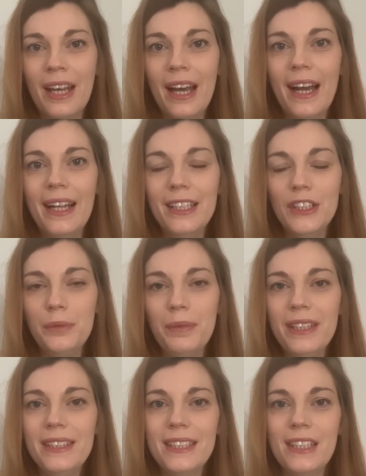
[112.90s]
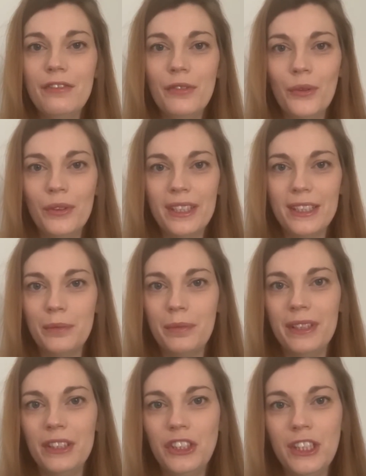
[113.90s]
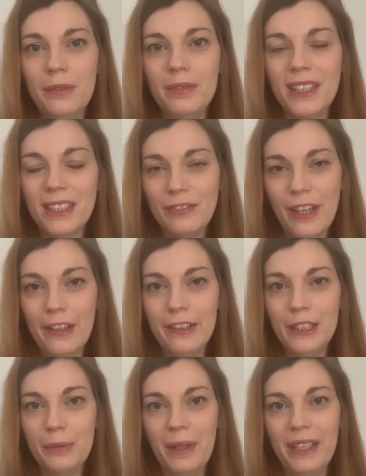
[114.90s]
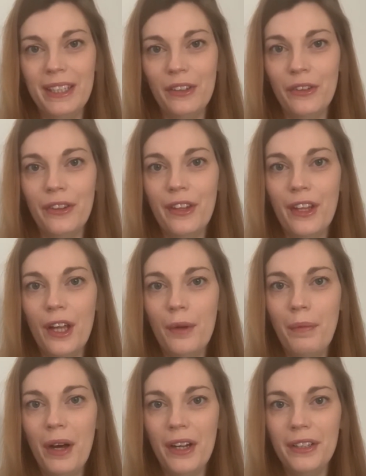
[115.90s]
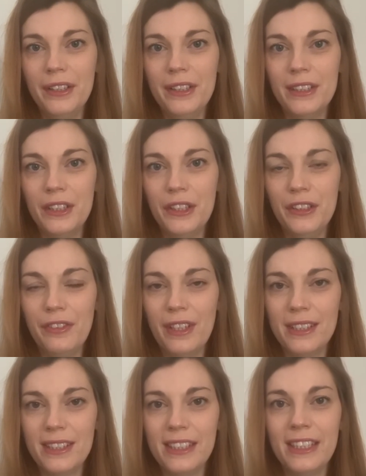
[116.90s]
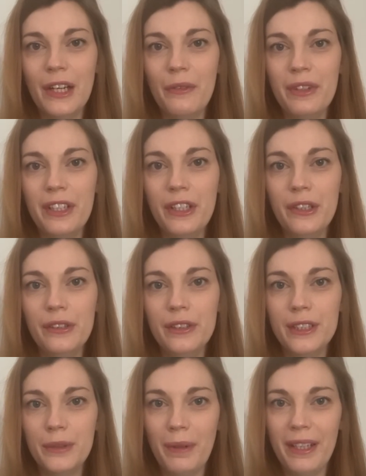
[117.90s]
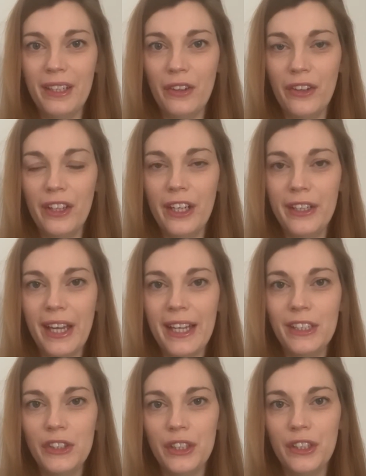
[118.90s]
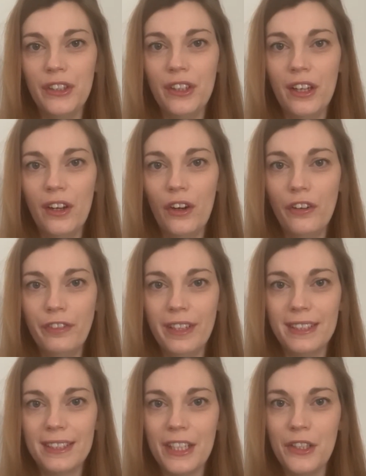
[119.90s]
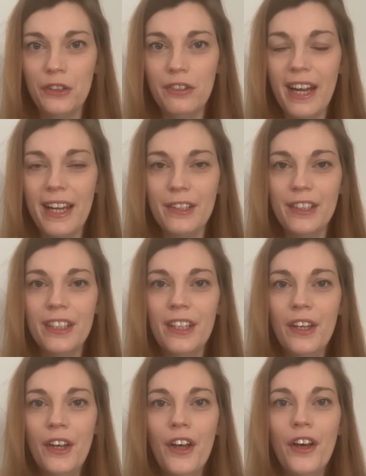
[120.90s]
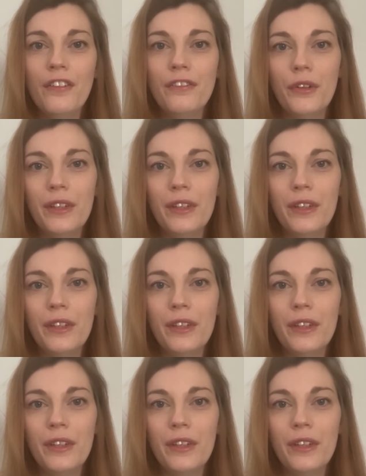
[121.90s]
Eligibility for this apprenticeship does vary depending on the partnered university that we use, depending on the location office that you're in. For